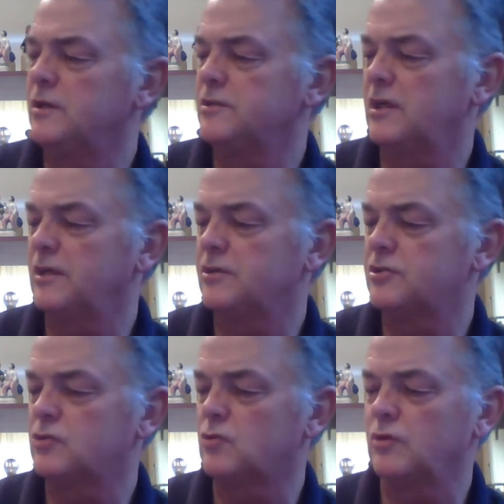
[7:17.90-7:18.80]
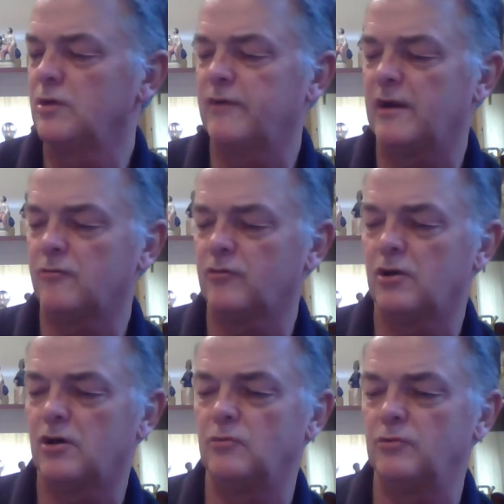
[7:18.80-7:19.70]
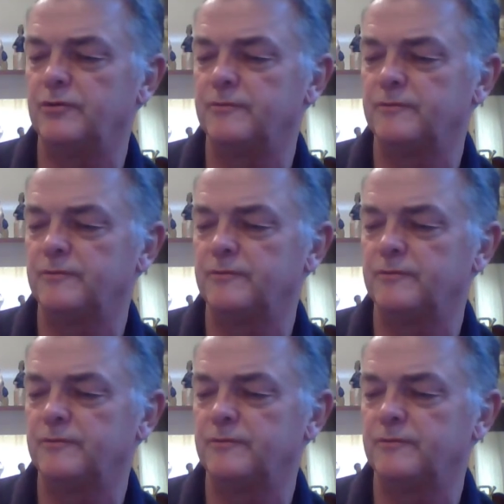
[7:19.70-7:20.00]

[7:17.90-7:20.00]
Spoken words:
telling the story of Harold Larwood.